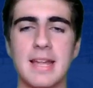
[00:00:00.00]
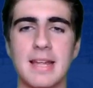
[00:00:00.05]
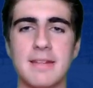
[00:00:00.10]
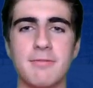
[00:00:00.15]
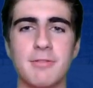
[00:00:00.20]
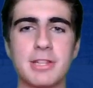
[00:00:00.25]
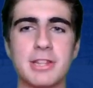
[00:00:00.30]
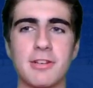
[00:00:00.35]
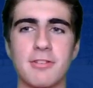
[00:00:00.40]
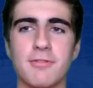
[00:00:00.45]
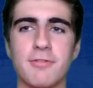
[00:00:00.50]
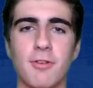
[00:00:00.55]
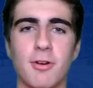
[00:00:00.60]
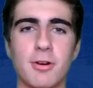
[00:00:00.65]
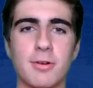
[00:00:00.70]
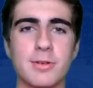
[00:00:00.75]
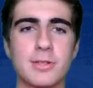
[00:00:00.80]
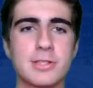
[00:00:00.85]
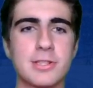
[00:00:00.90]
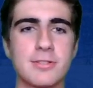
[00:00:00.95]
with their
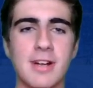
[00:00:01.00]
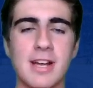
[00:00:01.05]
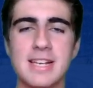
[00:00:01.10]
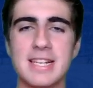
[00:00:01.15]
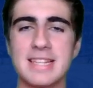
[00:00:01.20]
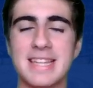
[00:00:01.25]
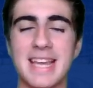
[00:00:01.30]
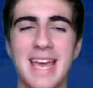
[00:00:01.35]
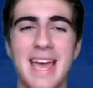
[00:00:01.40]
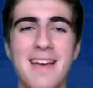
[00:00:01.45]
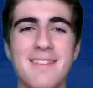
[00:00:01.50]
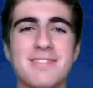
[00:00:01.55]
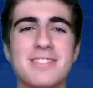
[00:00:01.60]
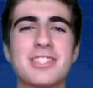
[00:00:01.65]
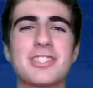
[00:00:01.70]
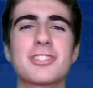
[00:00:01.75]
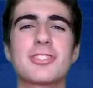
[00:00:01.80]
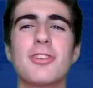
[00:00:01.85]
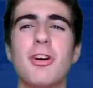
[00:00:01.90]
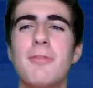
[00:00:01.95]
forwards already, and they have
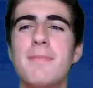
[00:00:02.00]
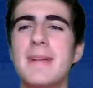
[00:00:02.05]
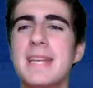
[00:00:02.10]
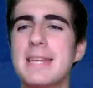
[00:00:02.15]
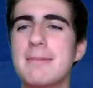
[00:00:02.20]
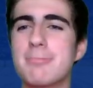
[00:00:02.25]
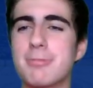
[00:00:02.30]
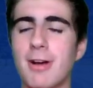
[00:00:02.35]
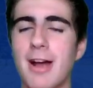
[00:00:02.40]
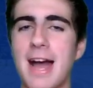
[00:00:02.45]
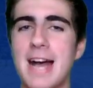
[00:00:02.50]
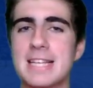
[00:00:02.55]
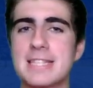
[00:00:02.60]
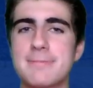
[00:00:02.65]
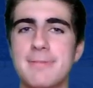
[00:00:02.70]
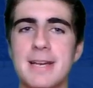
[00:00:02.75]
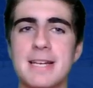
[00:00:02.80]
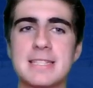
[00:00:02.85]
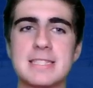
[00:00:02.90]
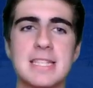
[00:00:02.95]
so many
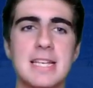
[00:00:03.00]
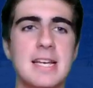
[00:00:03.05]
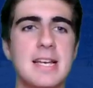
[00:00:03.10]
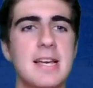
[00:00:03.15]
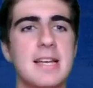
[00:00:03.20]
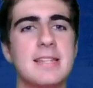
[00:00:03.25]
prospects